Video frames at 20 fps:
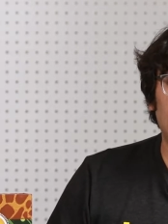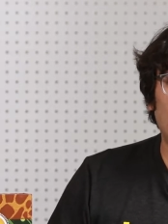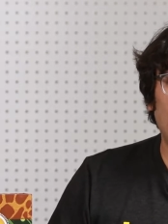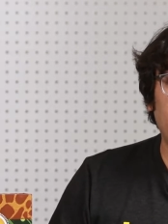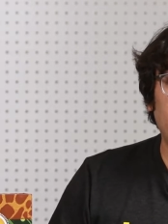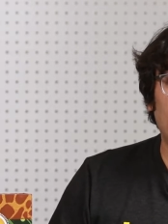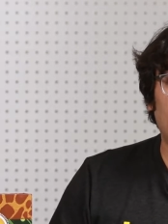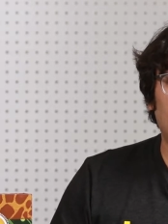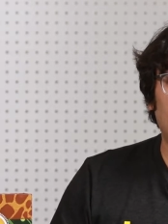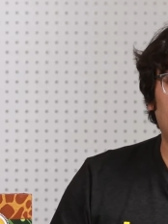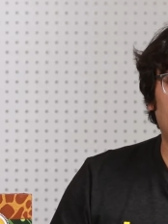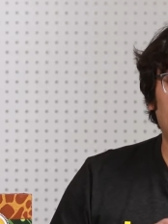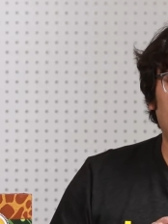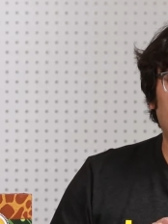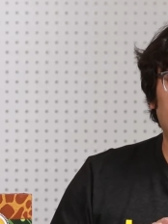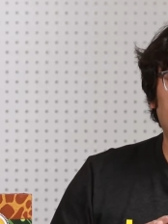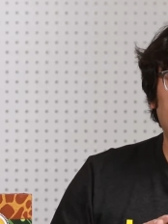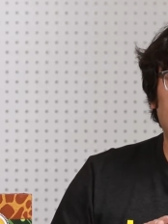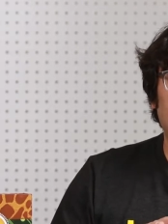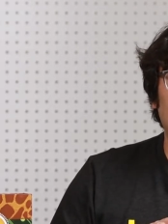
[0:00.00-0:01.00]
and we are going to
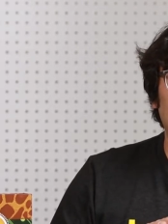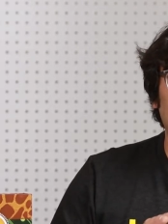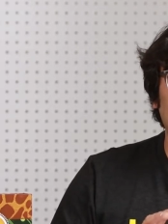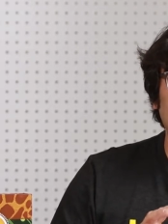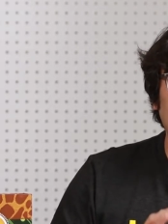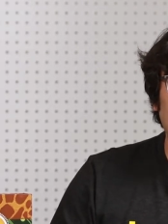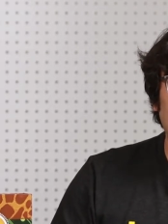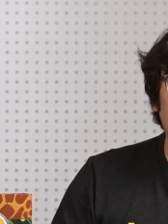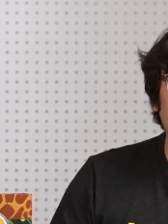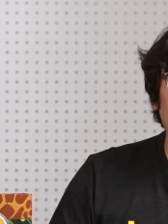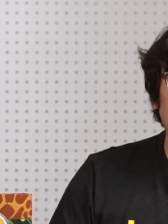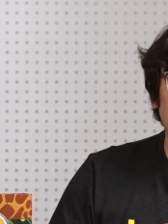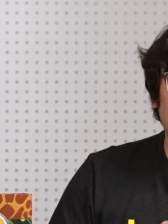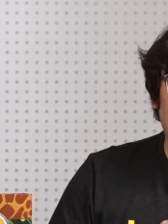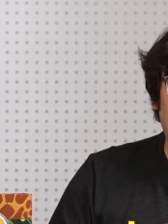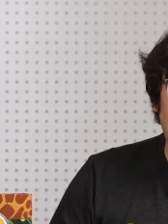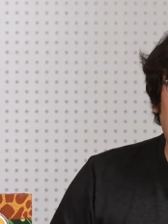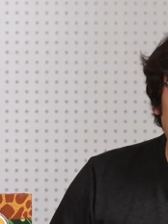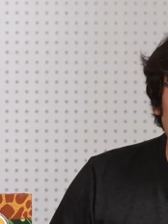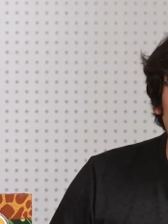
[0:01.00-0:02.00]
learn how to share
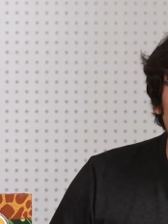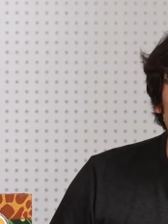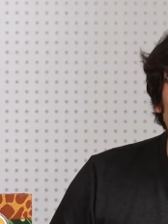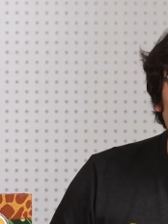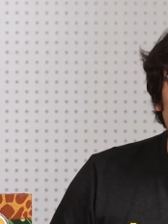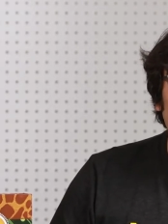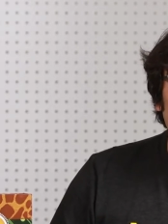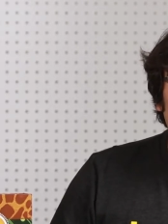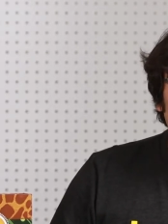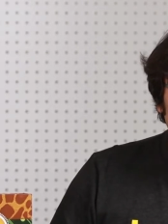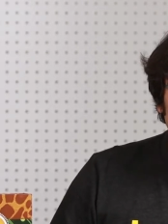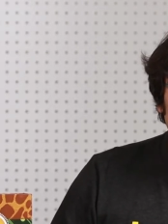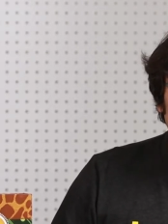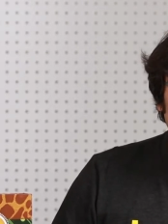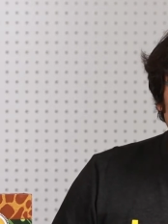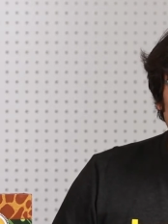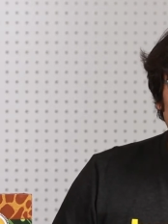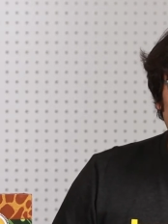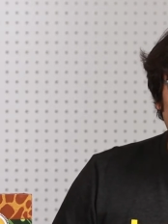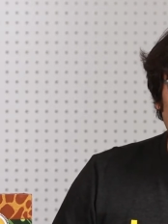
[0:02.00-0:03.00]
your apps with
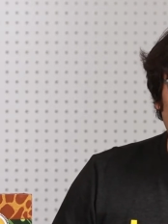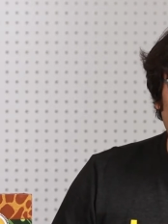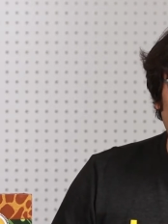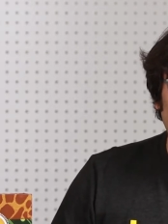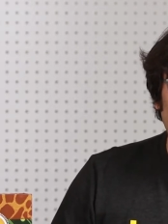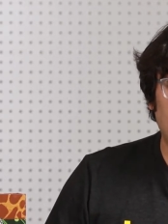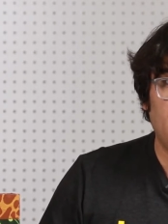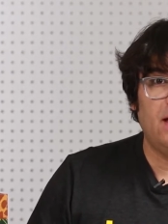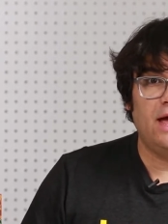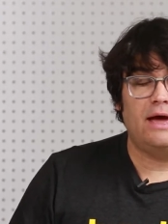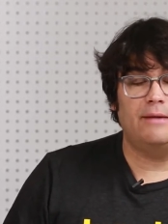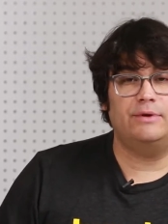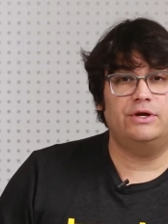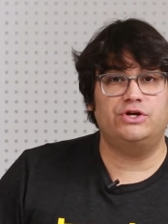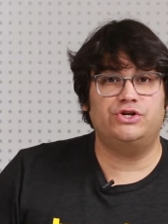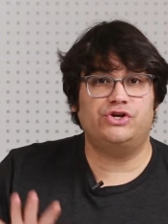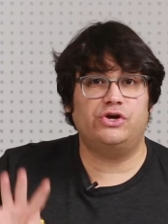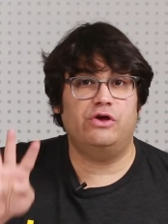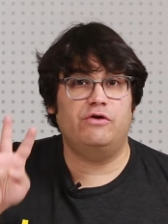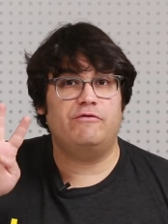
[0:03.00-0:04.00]
other people. I'm
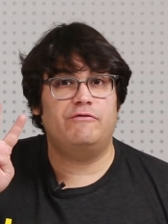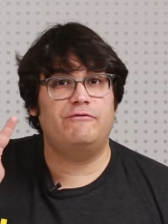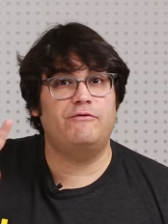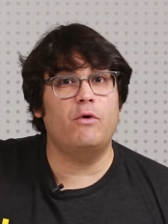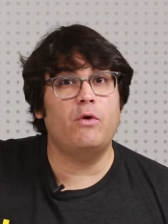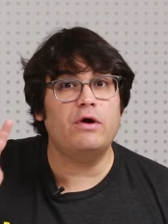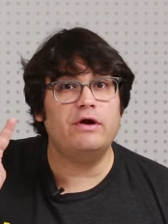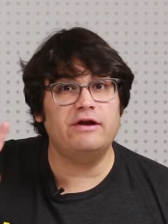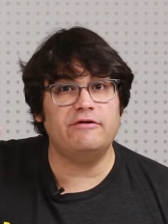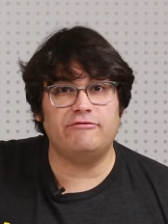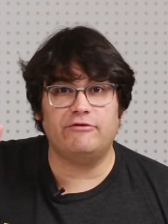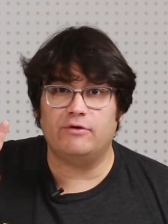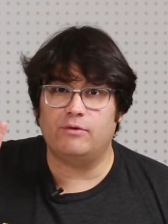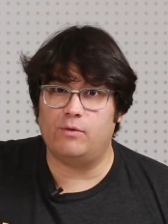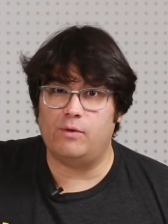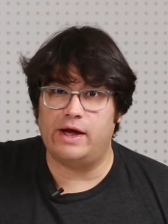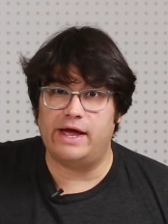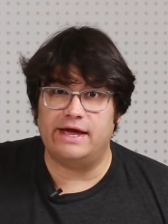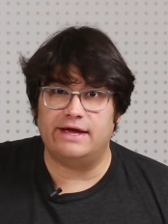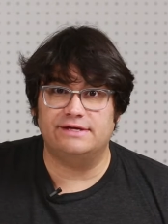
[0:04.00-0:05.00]
going to show you 4
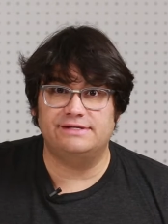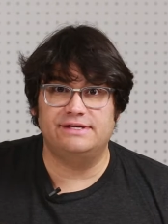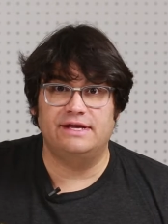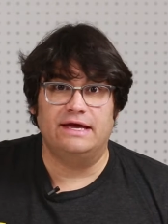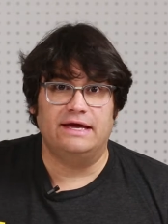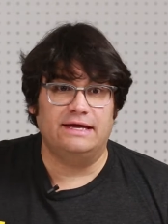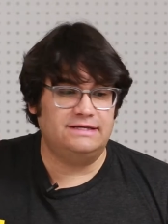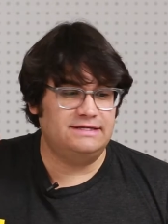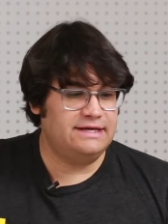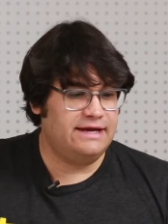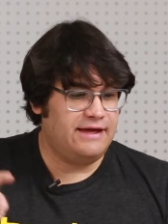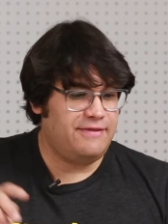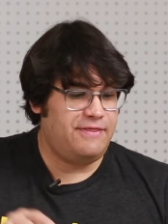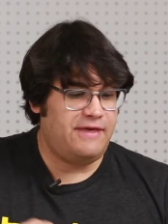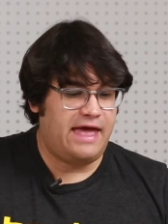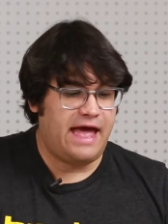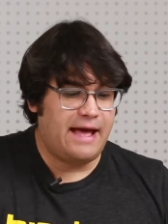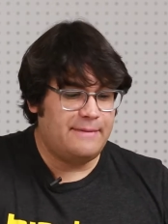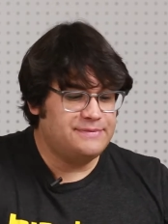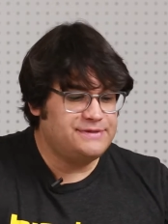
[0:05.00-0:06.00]
different ways to
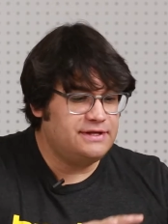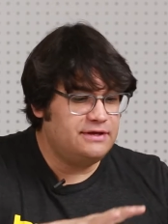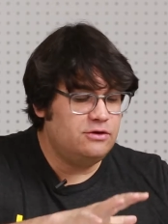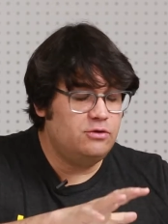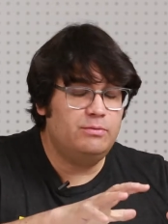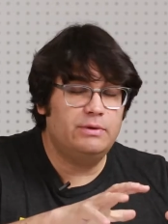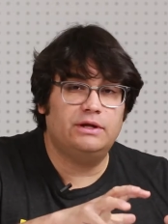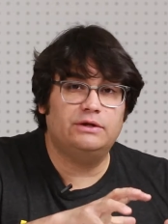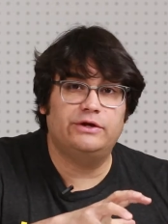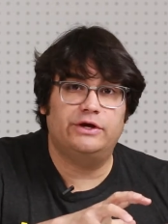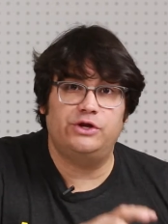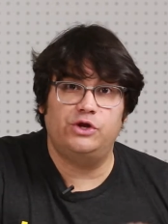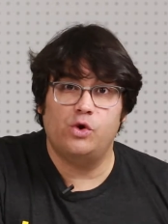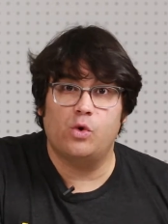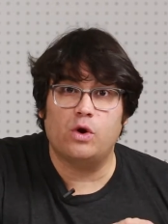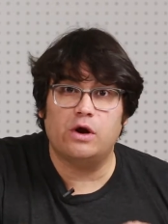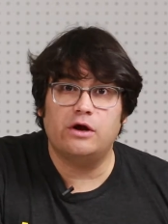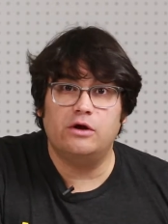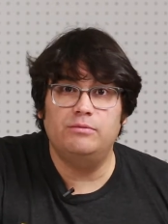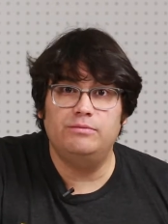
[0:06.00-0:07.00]
get the apps that you build on
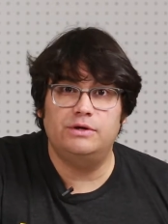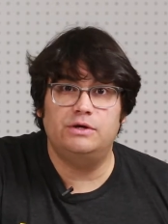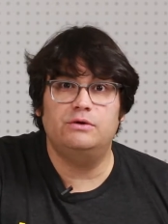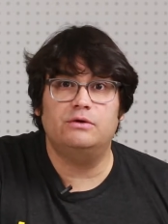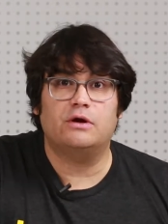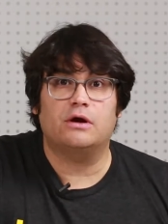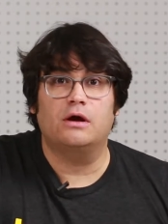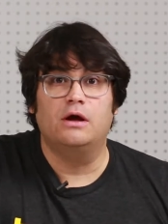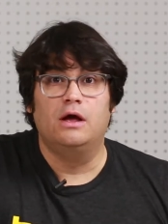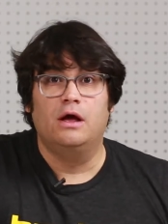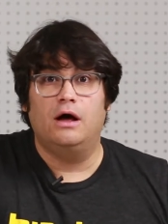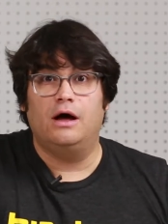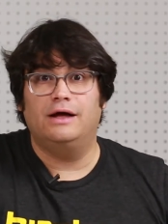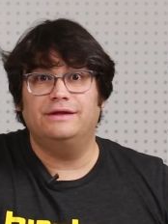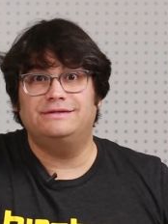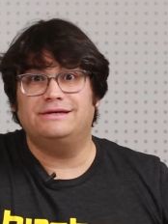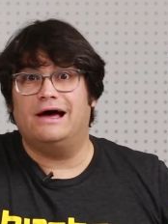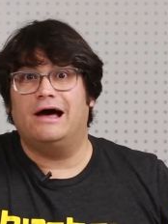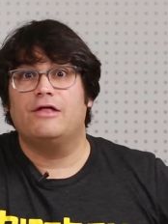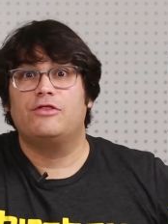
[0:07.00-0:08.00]
your computer
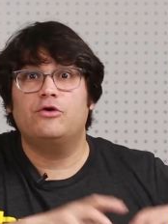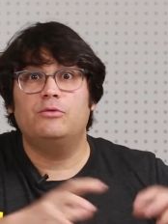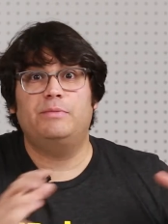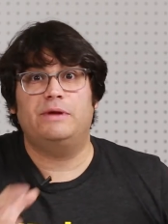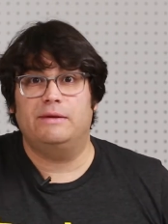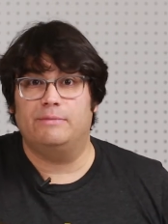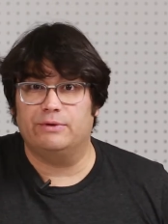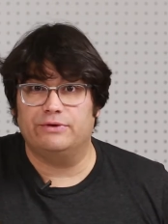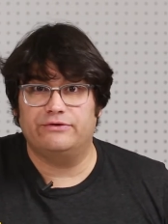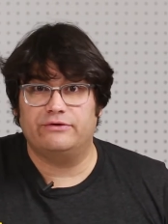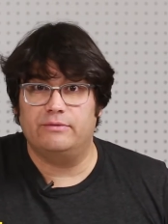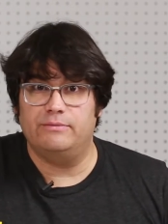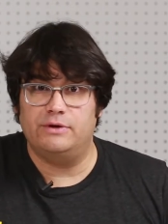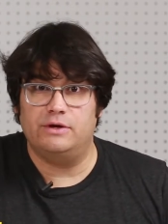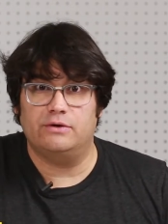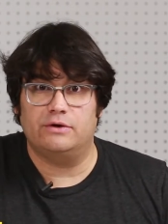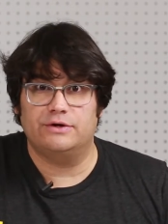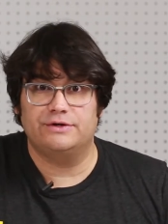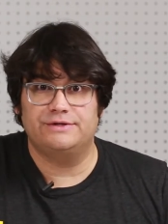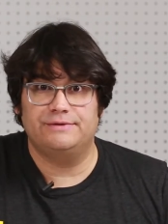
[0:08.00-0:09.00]
onto other people's
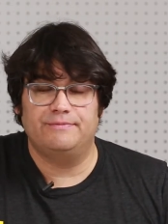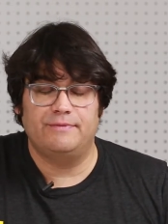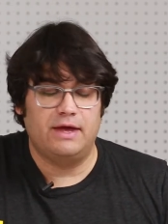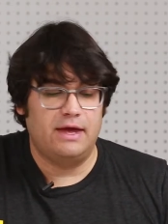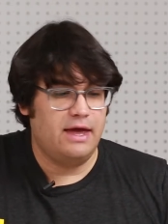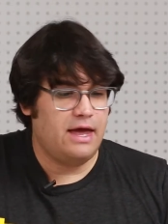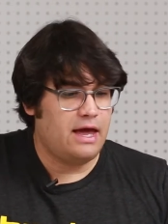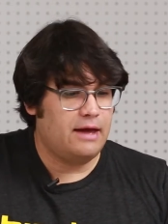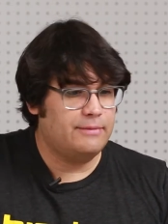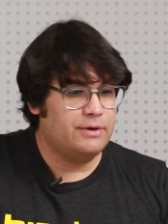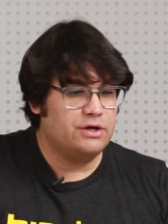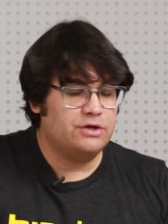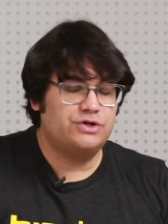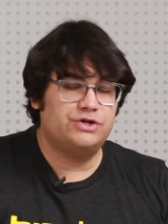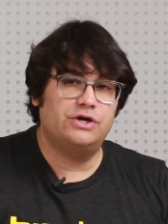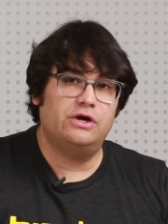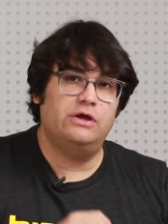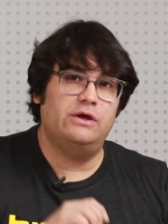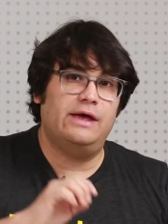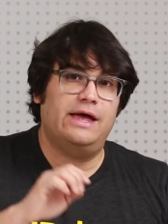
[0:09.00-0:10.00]
computers. I'm going
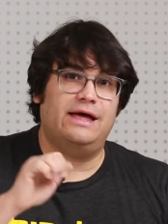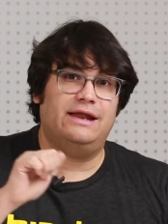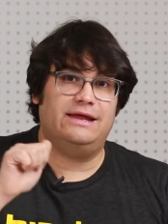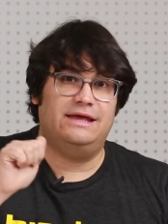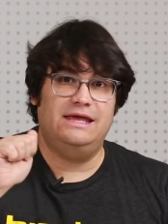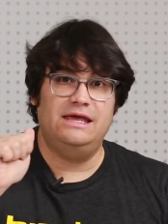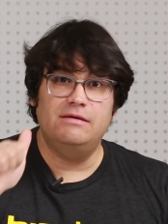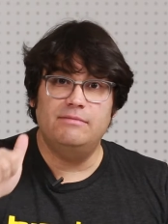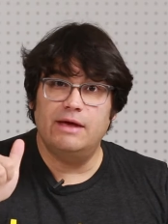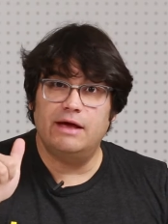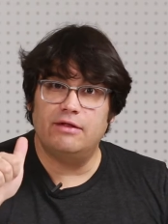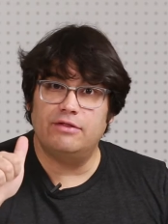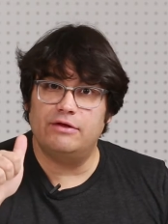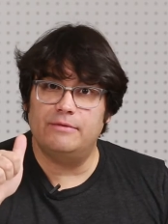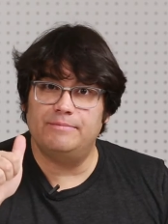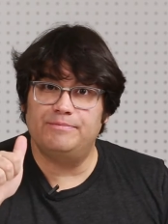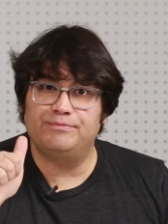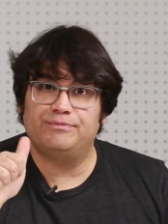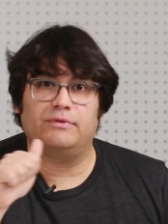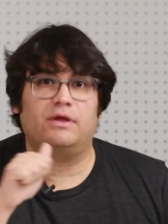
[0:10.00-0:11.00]
to show you how to email
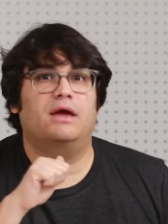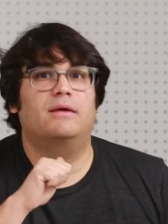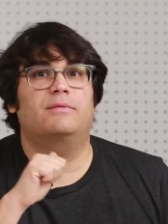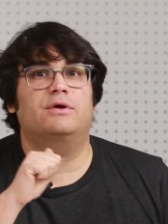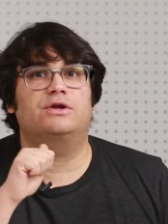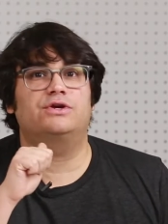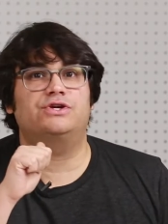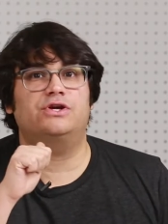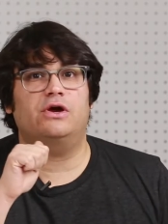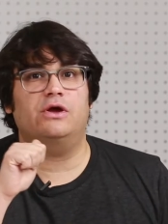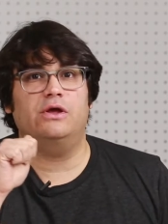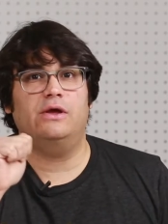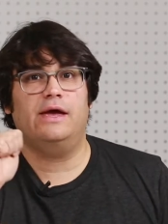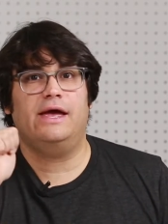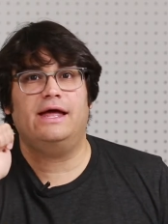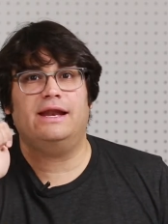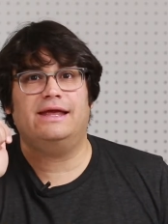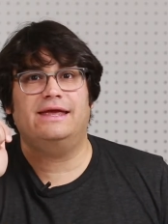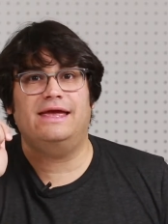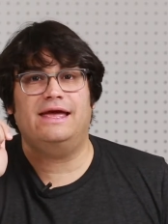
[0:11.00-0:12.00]
them. I'm going to show you
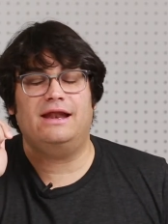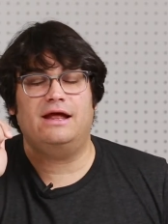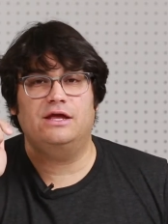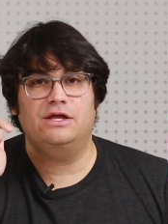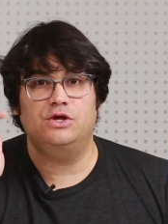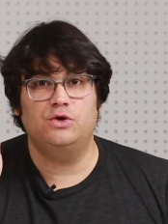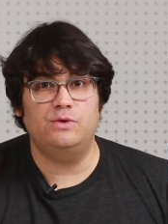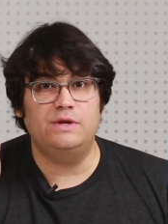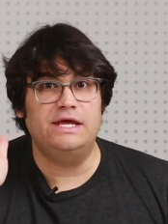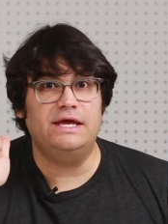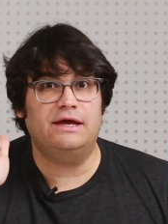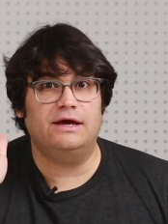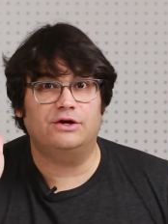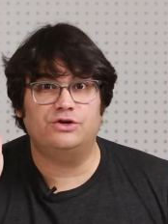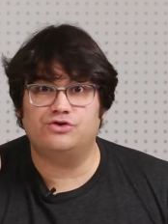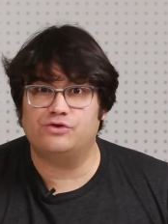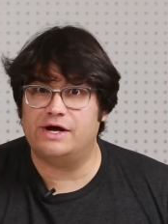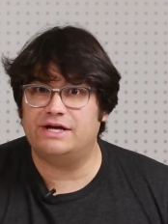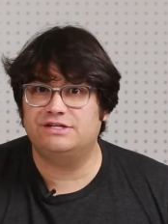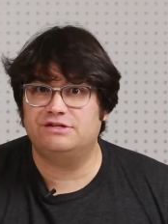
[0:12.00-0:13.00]
how to get a unique
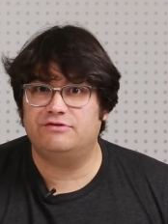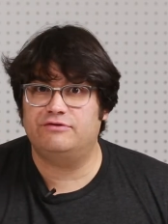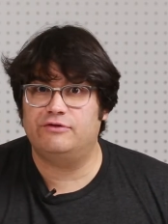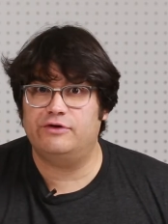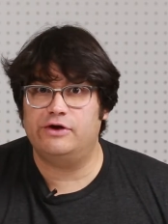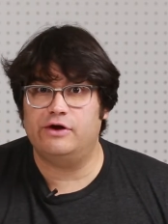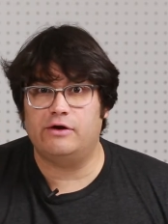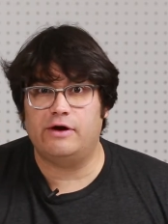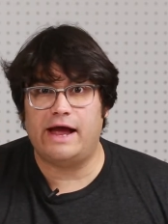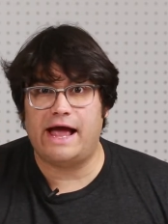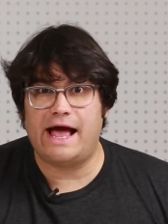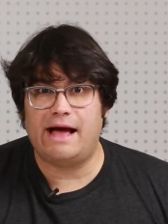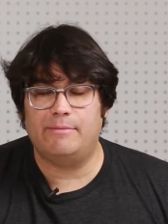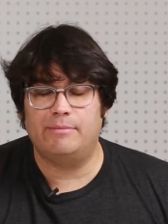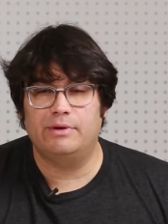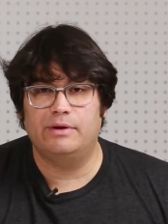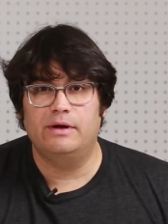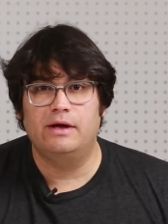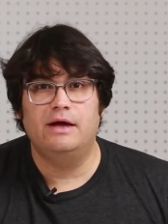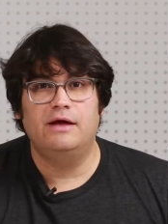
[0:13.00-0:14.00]
address for your
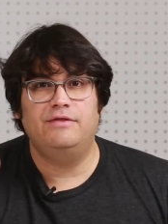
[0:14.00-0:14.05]
app